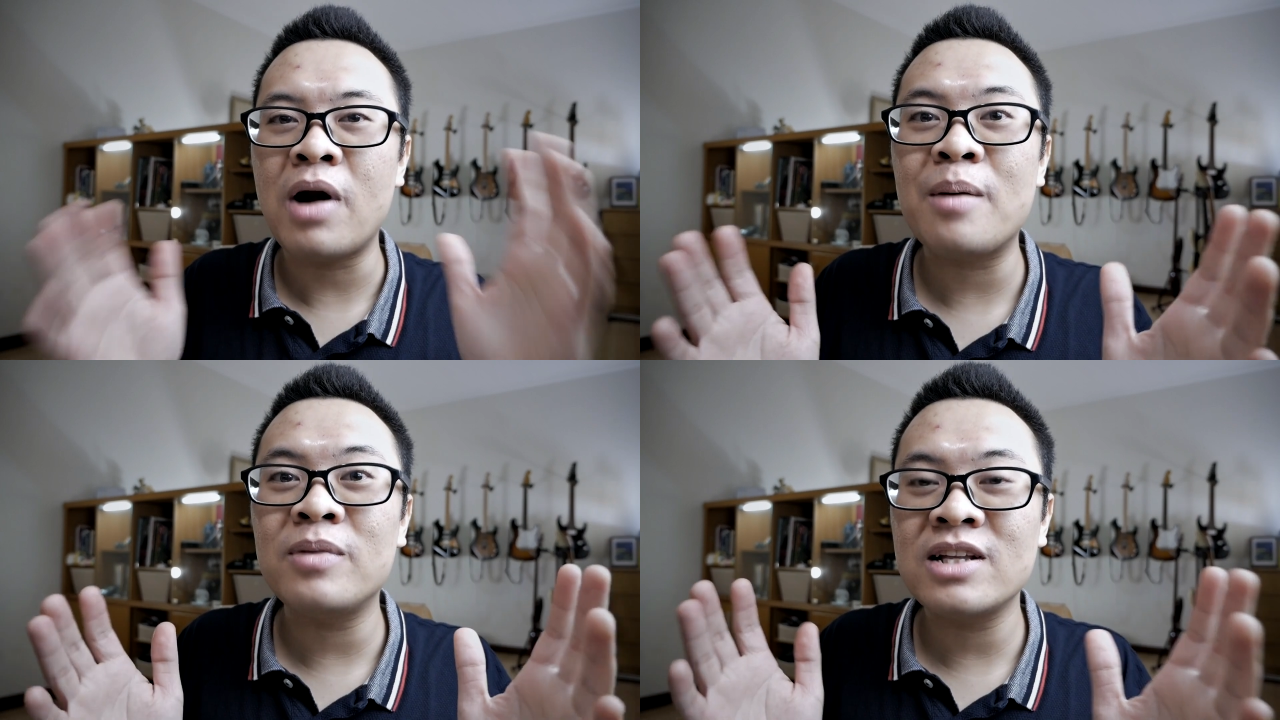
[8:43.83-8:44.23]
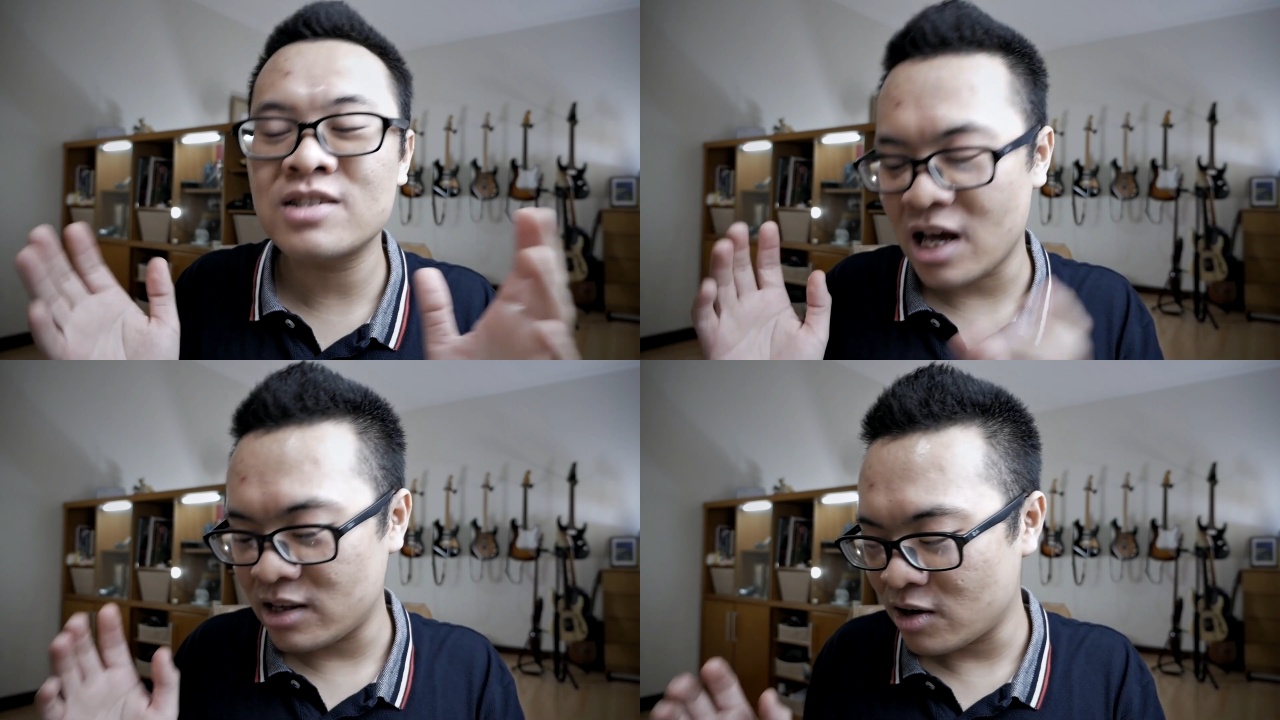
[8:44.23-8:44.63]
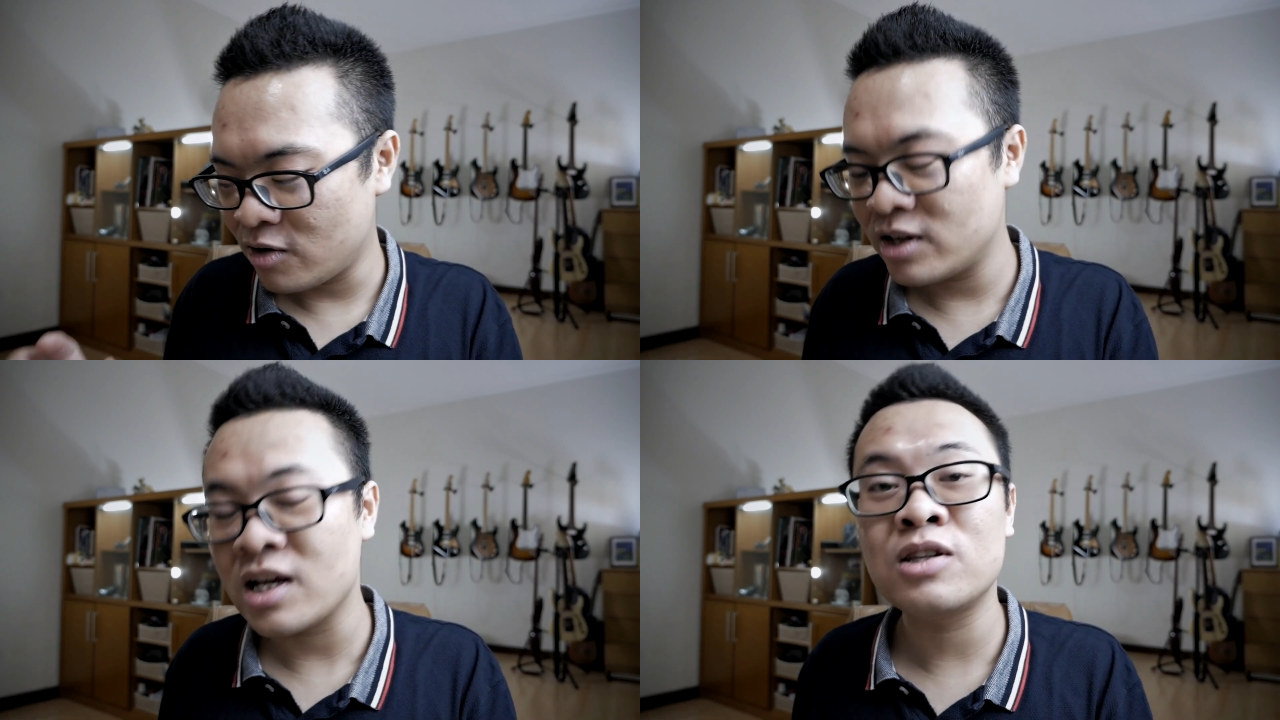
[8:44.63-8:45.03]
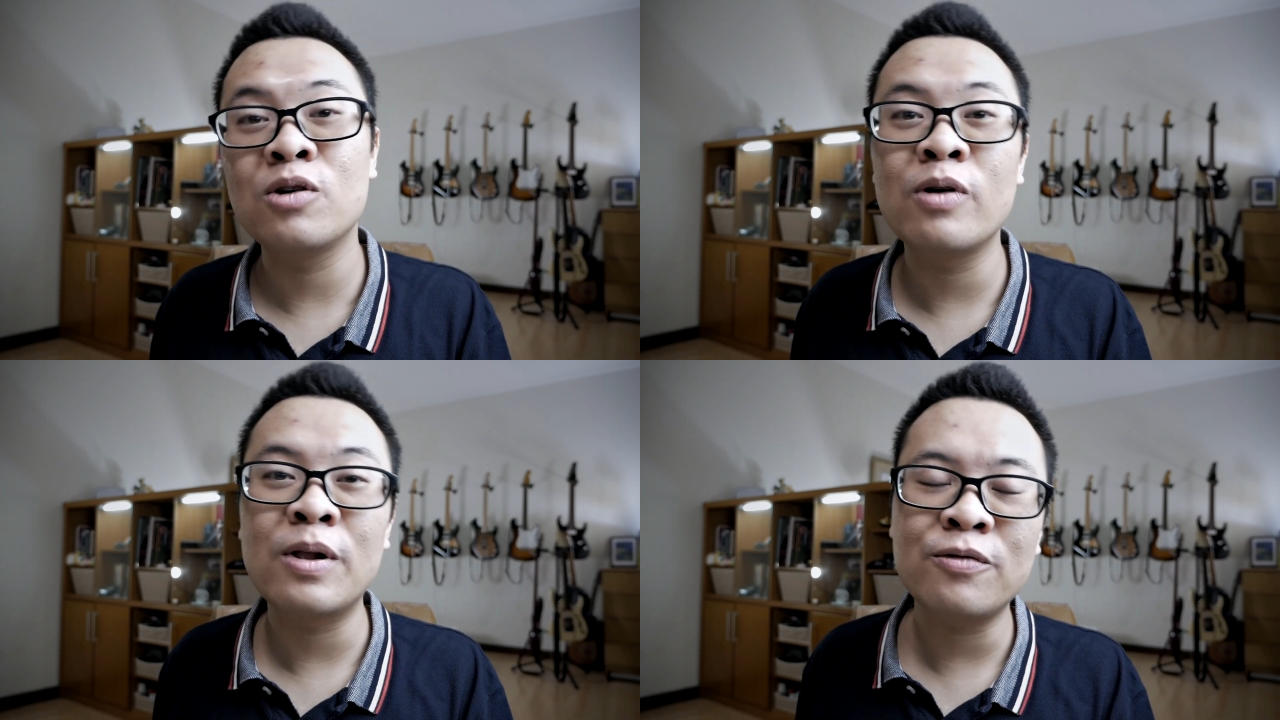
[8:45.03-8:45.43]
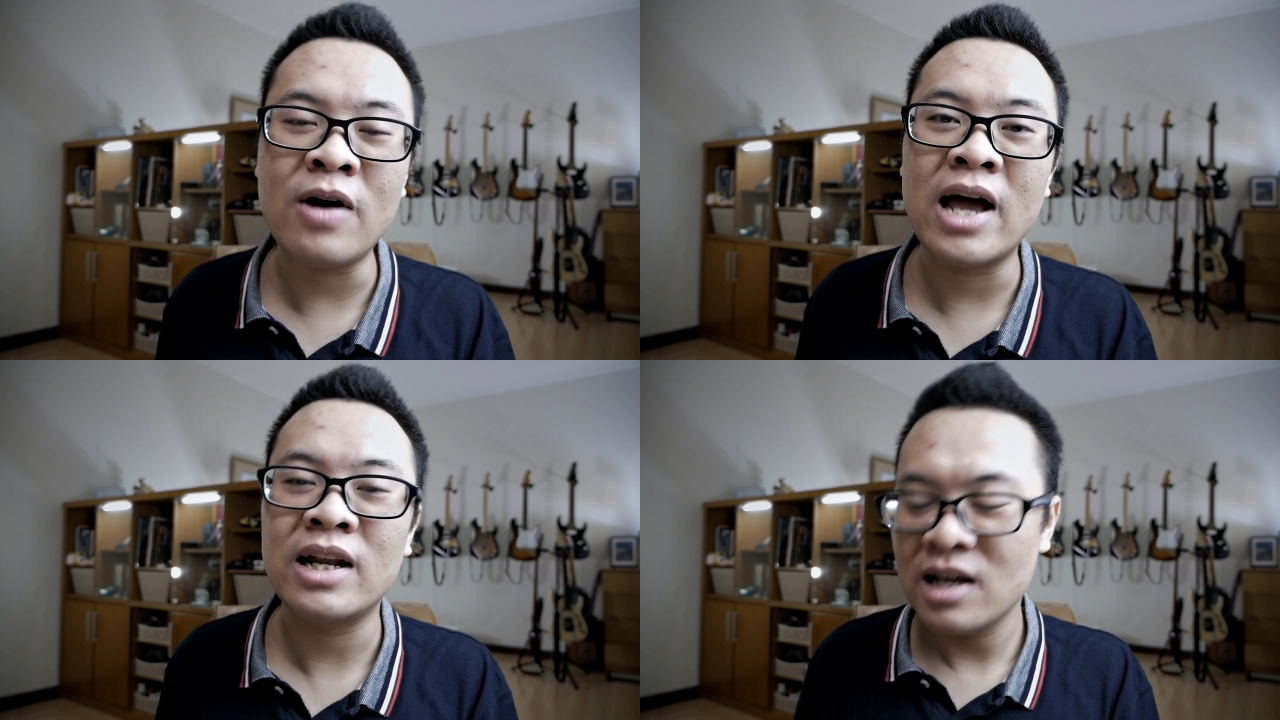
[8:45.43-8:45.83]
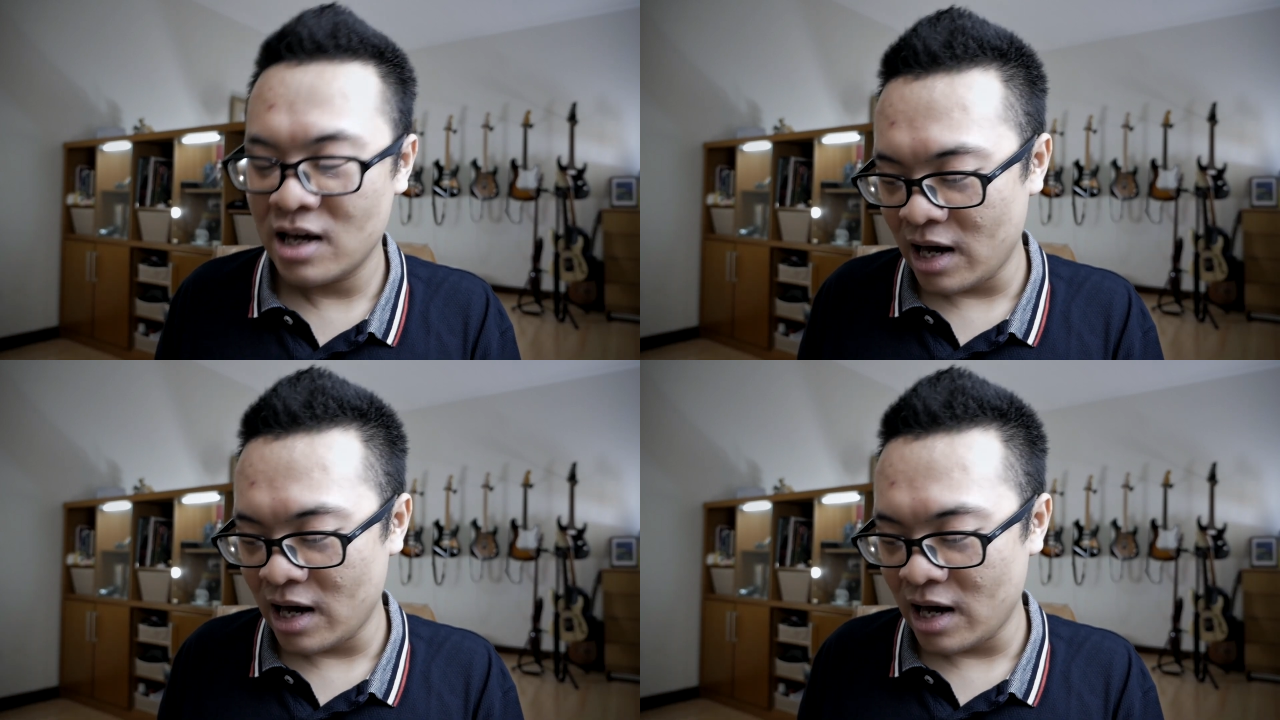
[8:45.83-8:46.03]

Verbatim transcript: prime lens category that you will find.